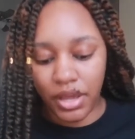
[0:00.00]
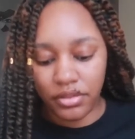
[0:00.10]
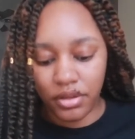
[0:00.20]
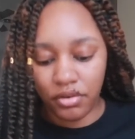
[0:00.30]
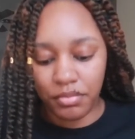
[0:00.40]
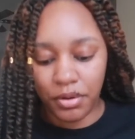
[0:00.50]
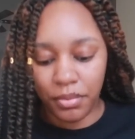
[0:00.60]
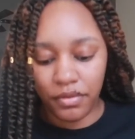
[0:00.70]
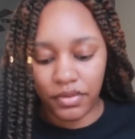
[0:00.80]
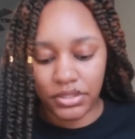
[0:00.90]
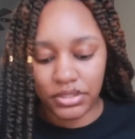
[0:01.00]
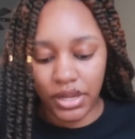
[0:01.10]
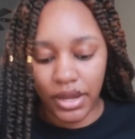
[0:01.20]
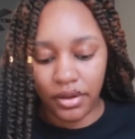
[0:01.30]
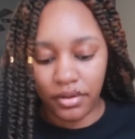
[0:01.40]
I thought it would be the perfect
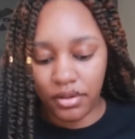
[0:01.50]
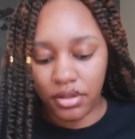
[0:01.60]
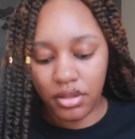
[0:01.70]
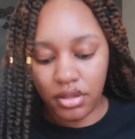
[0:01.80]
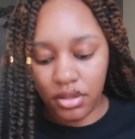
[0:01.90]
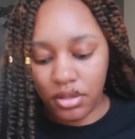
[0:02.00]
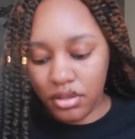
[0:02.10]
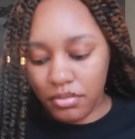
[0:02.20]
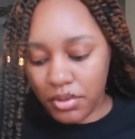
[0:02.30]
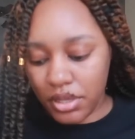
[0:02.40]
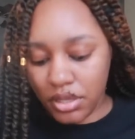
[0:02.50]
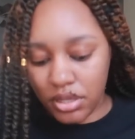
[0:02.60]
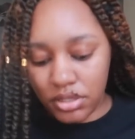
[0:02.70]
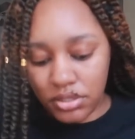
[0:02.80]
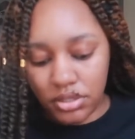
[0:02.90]
style
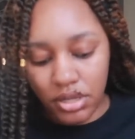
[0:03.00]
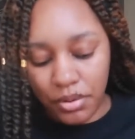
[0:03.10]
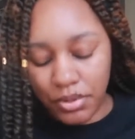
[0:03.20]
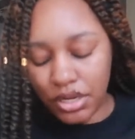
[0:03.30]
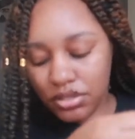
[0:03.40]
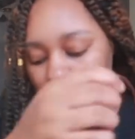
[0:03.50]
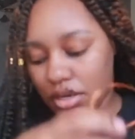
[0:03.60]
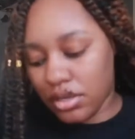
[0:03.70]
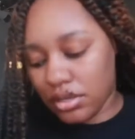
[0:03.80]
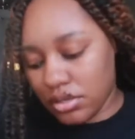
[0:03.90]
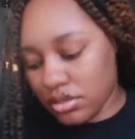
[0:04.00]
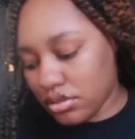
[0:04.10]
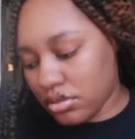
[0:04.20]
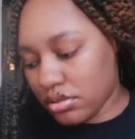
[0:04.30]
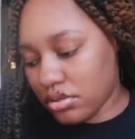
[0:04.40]
because I'm not trying to
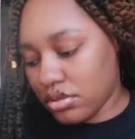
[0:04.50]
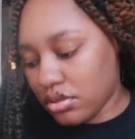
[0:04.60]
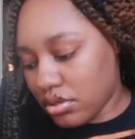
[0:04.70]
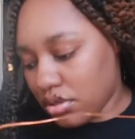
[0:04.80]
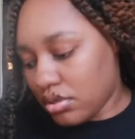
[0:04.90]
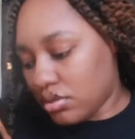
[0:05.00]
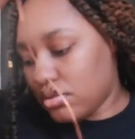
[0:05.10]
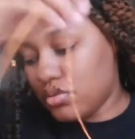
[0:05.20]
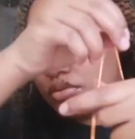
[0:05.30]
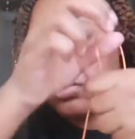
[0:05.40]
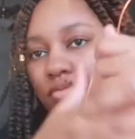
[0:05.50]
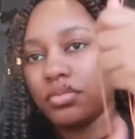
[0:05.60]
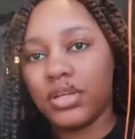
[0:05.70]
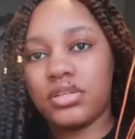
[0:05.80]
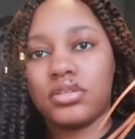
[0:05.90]
do too
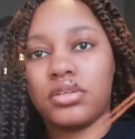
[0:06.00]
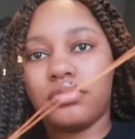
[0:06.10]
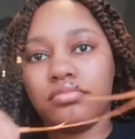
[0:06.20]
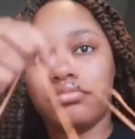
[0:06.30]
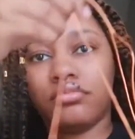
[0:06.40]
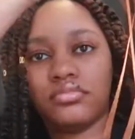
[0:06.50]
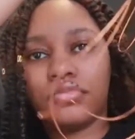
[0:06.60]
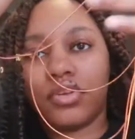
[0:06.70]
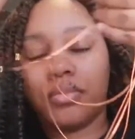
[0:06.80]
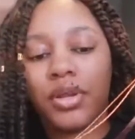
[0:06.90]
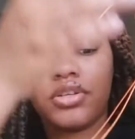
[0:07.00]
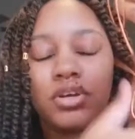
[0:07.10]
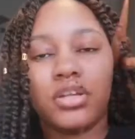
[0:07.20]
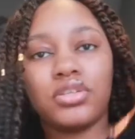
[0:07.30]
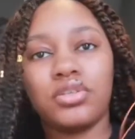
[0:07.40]
much. I'm not
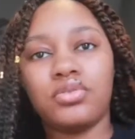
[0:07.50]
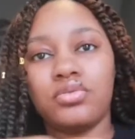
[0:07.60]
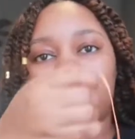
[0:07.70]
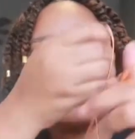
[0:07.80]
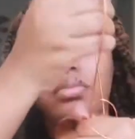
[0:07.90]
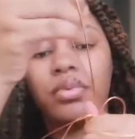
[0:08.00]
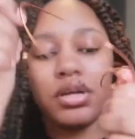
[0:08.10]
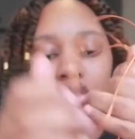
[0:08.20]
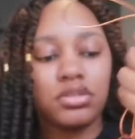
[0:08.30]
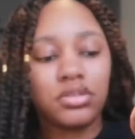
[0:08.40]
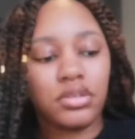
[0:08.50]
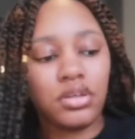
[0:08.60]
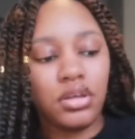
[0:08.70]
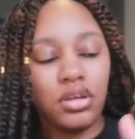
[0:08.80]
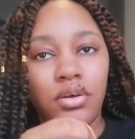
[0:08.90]
trying to do too much
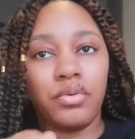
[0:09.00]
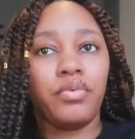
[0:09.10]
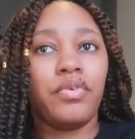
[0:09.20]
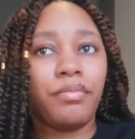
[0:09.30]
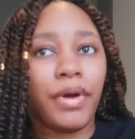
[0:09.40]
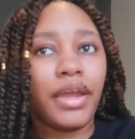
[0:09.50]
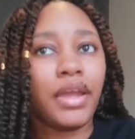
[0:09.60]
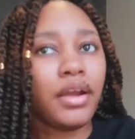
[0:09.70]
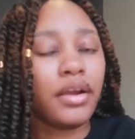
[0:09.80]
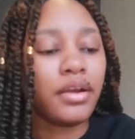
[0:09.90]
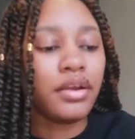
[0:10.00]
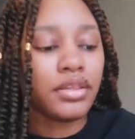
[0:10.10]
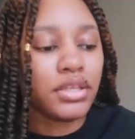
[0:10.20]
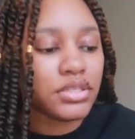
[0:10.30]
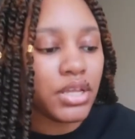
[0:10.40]
with my hair
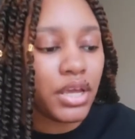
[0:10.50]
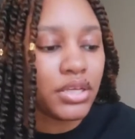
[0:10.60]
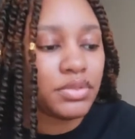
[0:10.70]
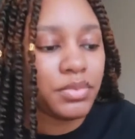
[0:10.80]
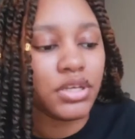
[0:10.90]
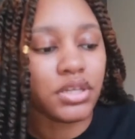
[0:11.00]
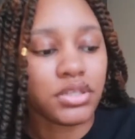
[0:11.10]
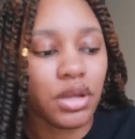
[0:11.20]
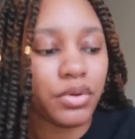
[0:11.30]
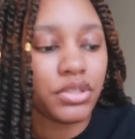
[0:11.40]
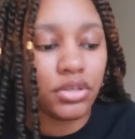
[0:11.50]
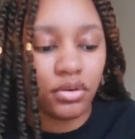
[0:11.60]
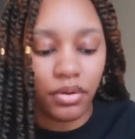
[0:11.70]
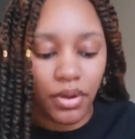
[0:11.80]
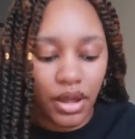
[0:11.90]
these days because I want it to
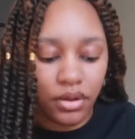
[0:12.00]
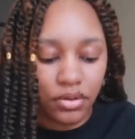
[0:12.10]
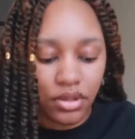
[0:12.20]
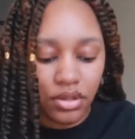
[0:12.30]
grow out.